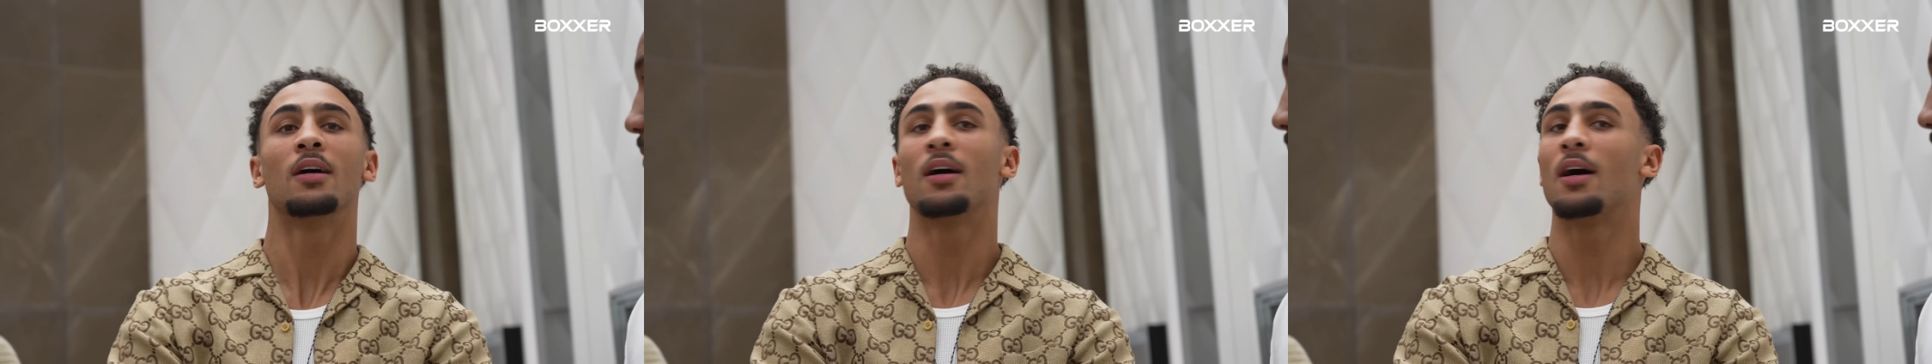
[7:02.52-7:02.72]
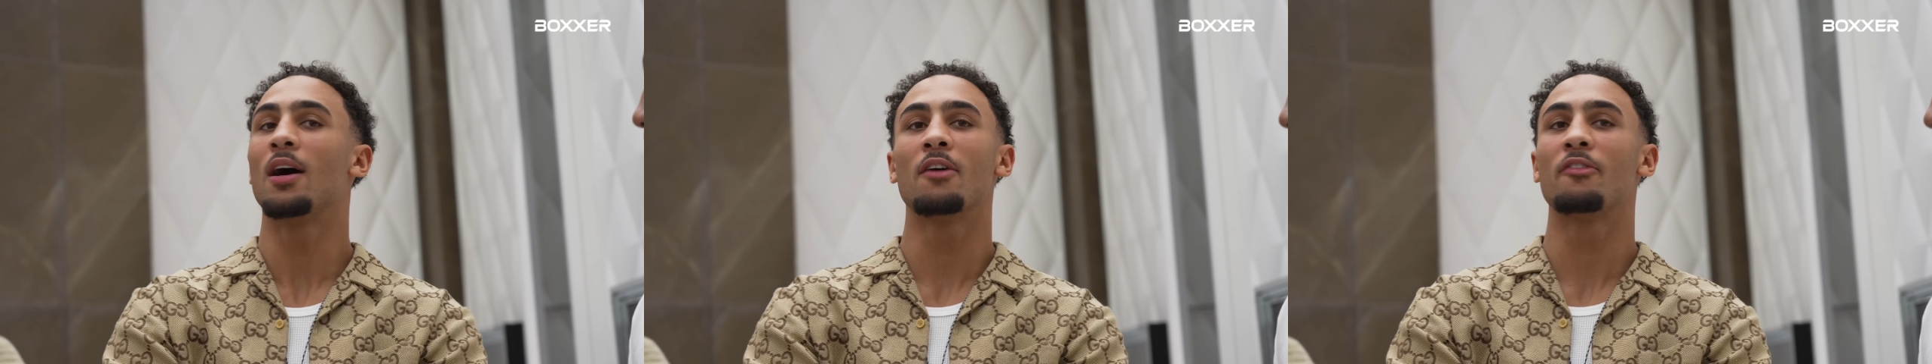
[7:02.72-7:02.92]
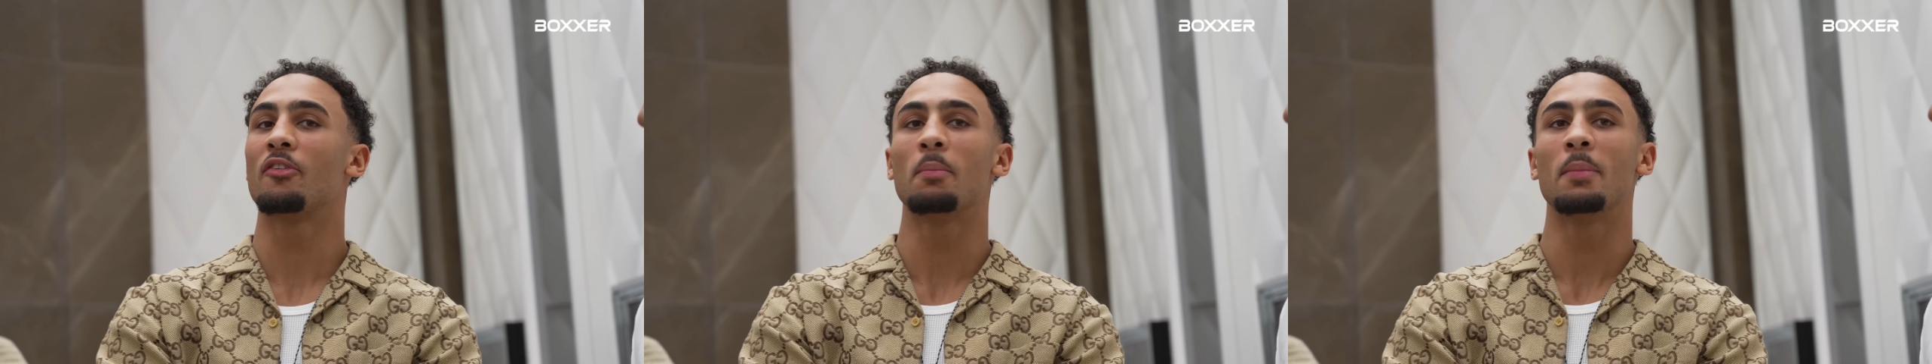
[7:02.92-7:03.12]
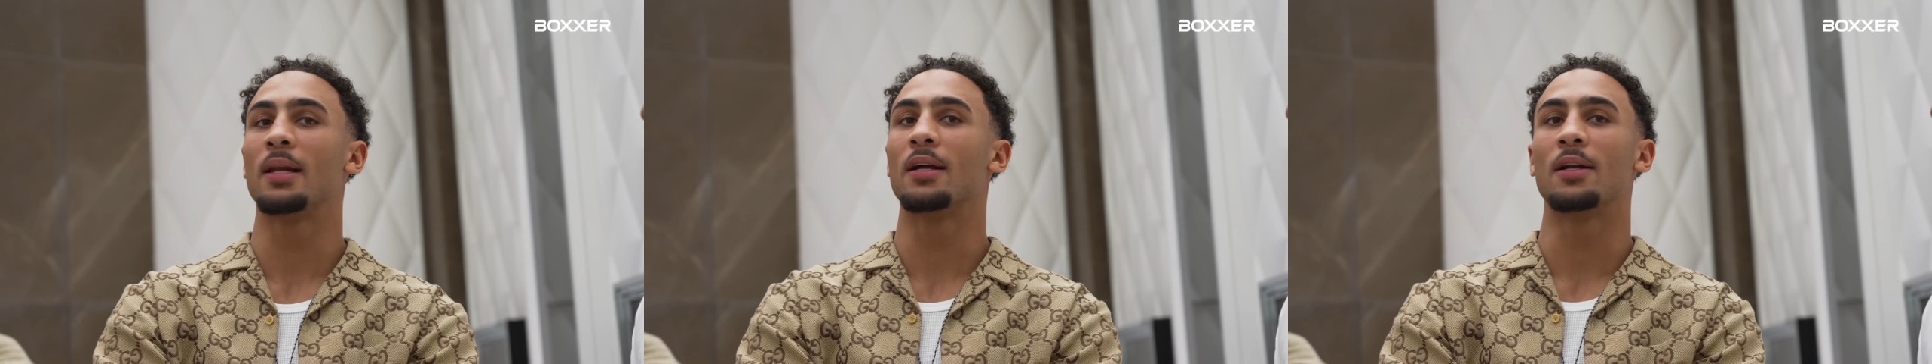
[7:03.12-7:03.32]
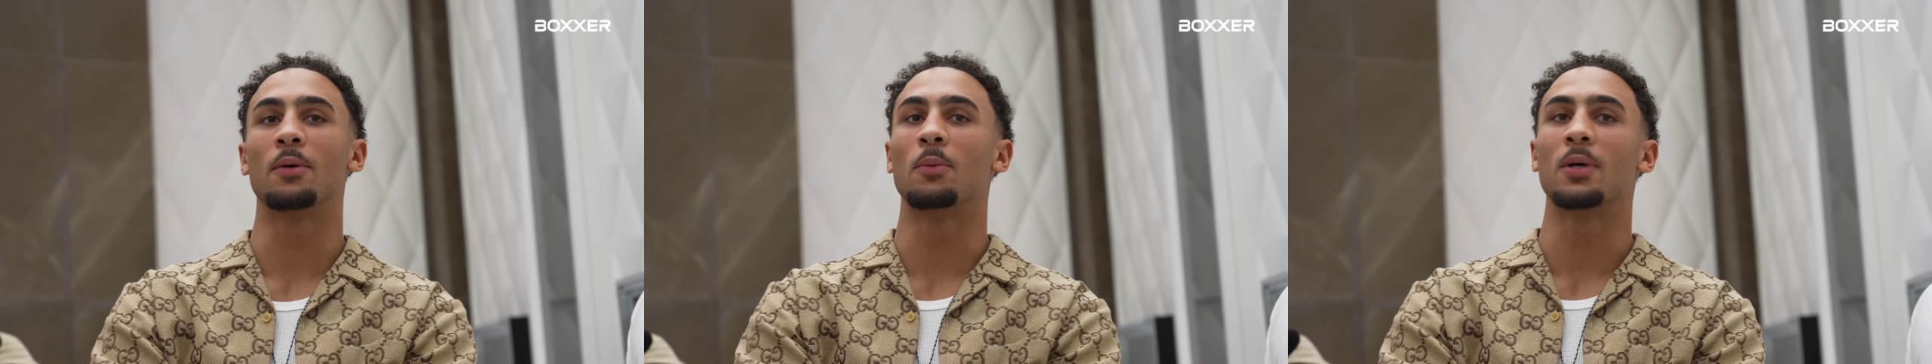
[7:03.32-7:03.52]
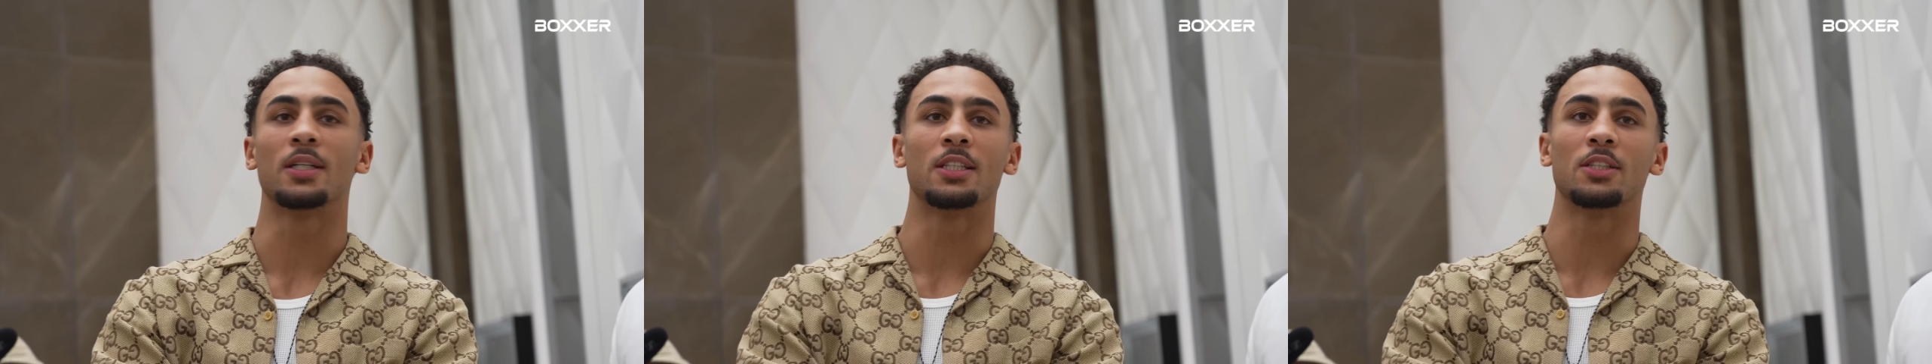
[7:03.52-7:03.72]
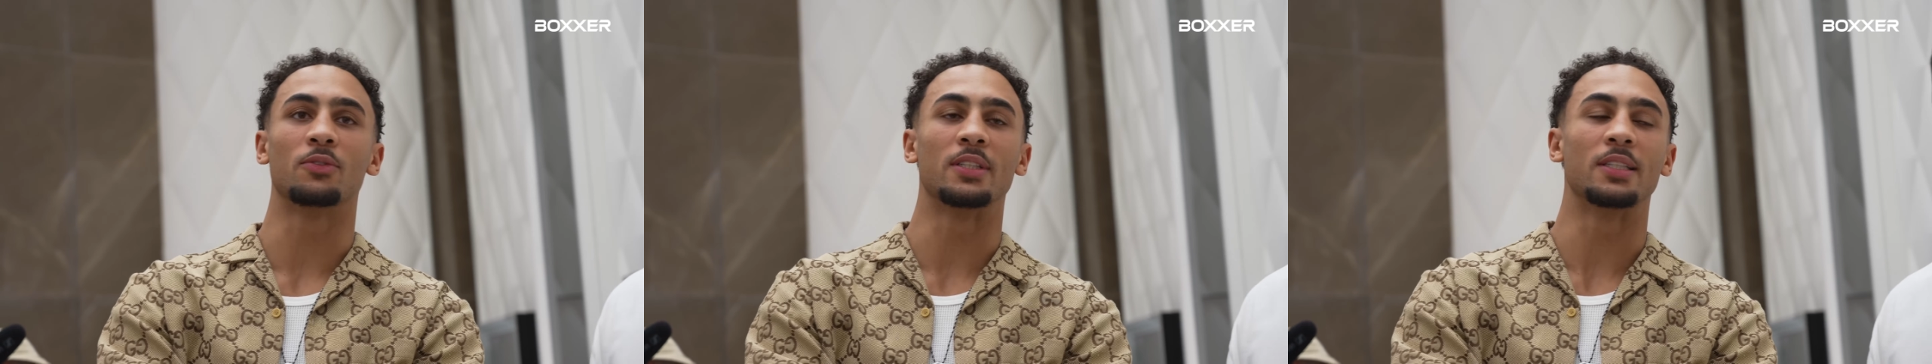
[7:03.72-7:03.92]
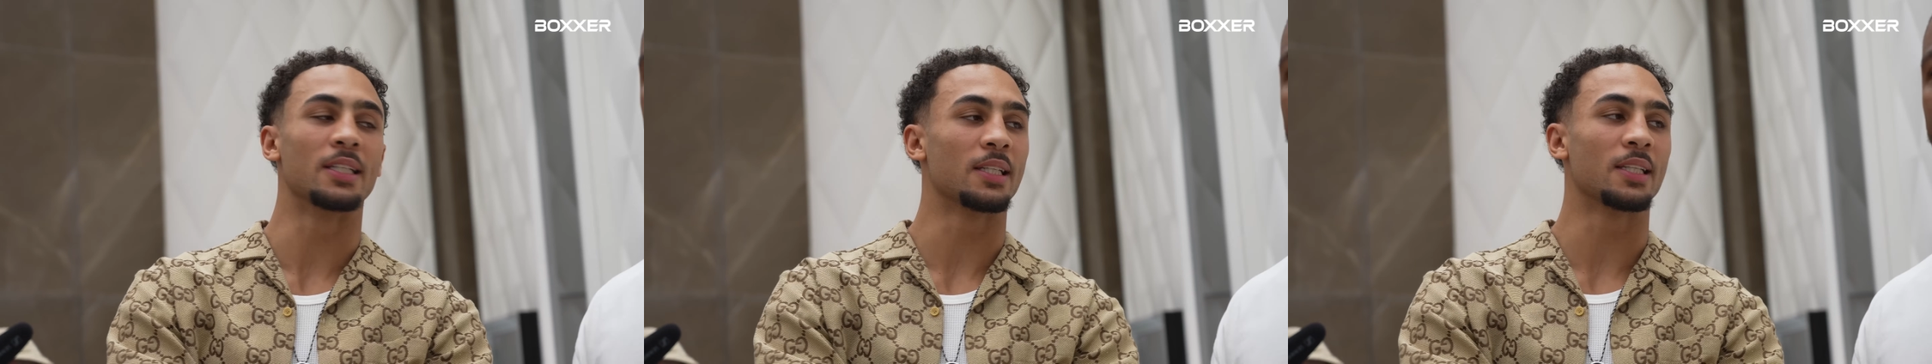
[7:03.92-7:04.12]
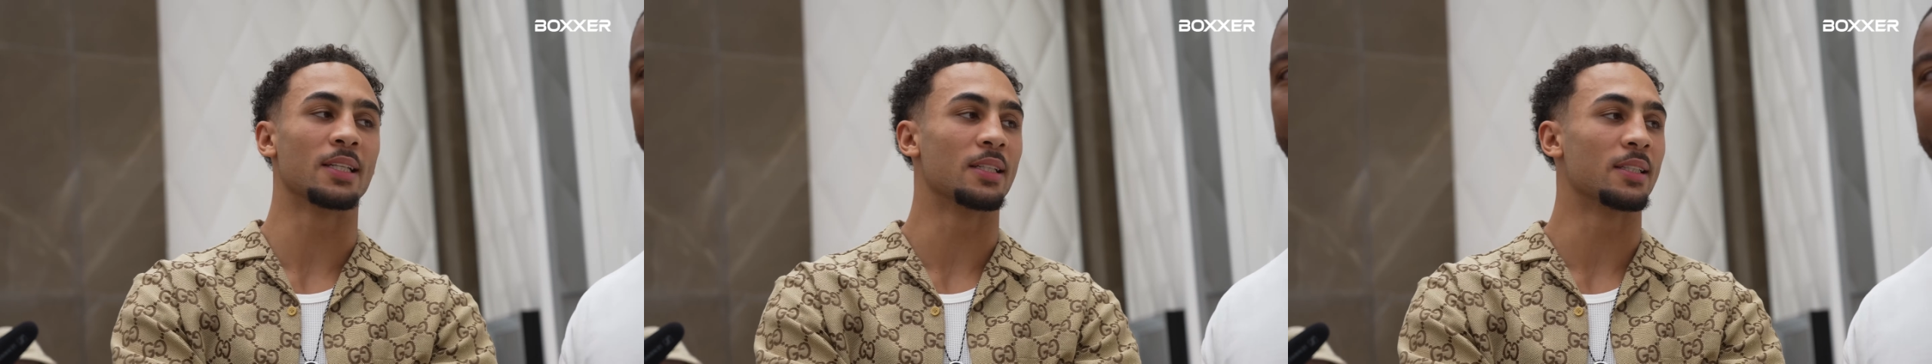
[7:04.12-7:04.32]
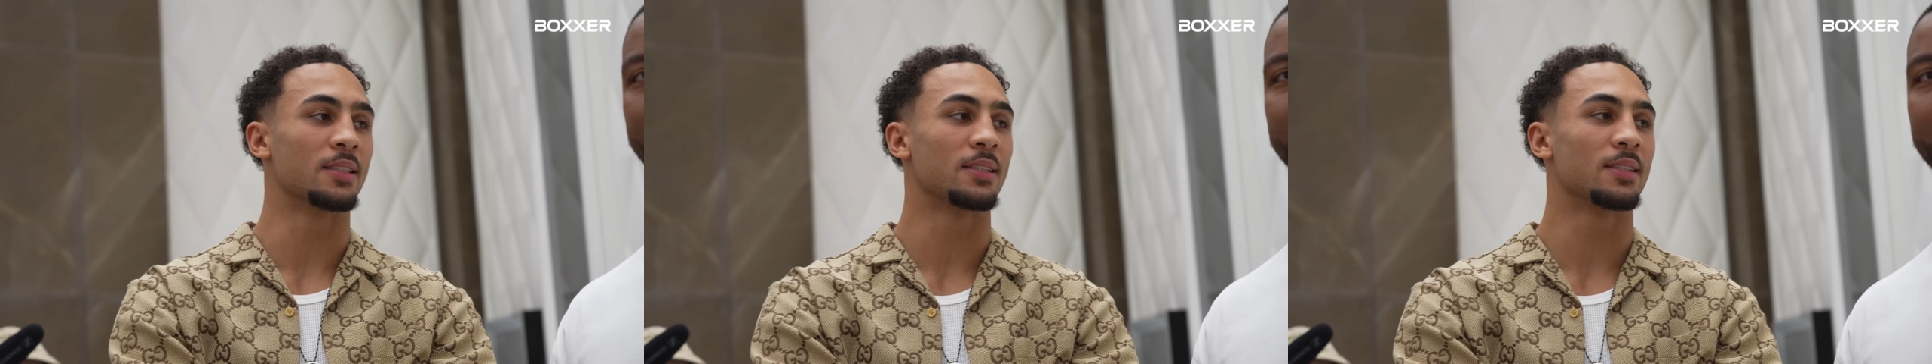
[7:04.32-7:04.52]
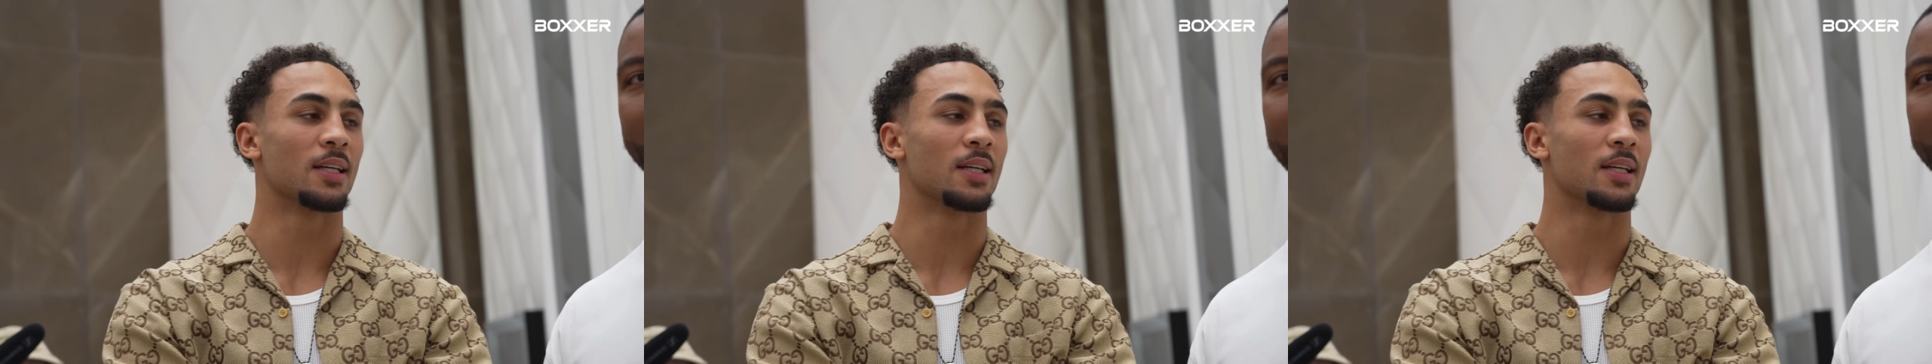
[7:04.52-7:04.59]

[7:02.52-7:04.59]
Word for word: $500,000 a watch is ridiculous.